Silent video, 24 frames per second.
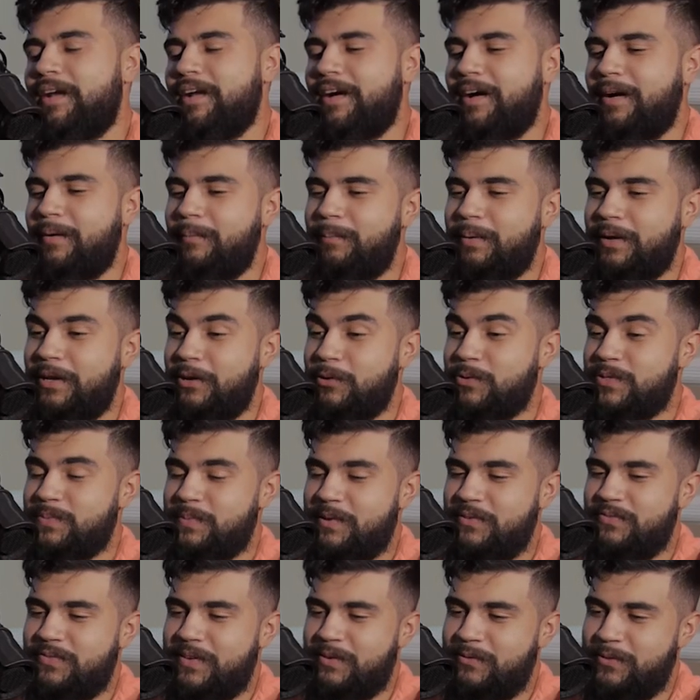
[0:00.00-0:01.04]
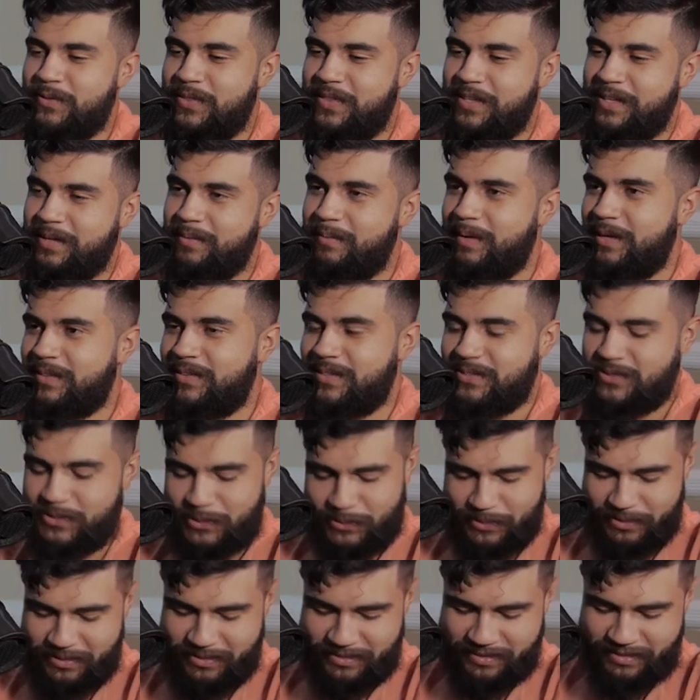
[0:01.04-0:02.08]
uh, but here's my favorite thing about this
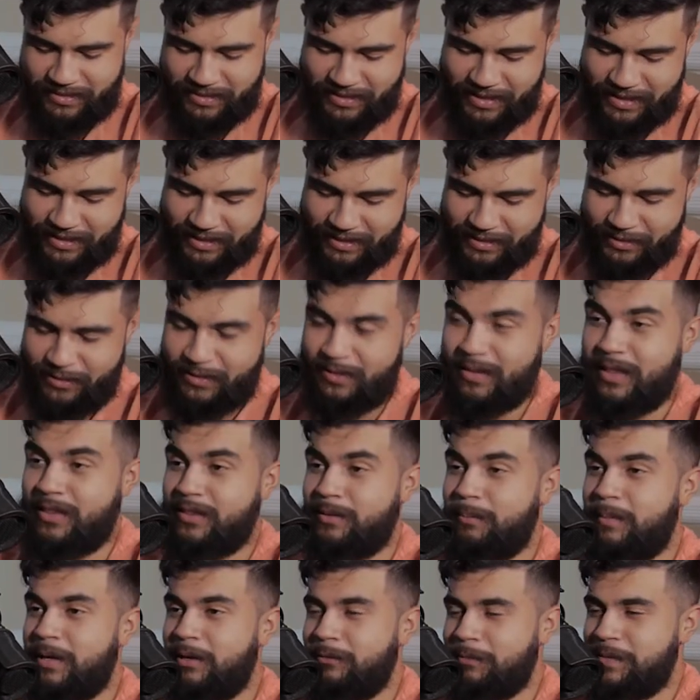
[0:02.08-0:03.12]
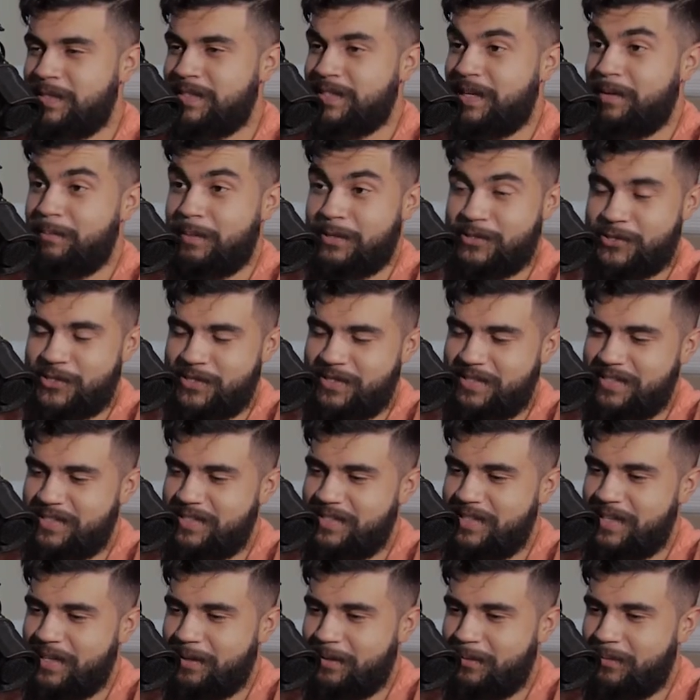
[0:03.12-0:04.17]
whole thing, and, and the main reason I mentioned this
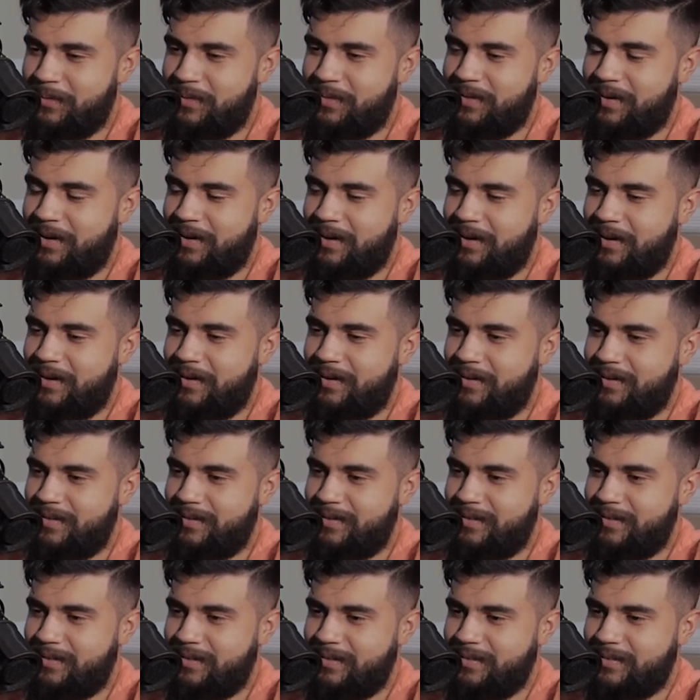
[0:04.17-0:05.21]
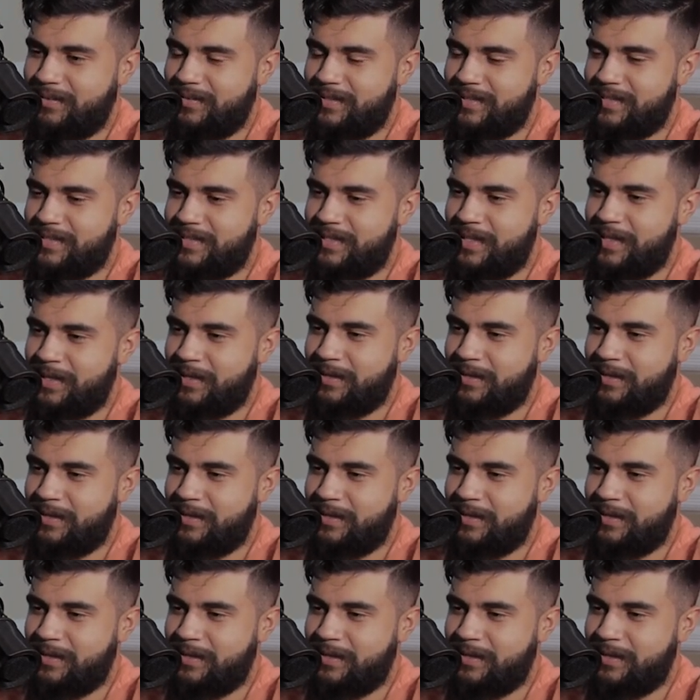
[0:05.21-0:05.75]
thing, uh, this the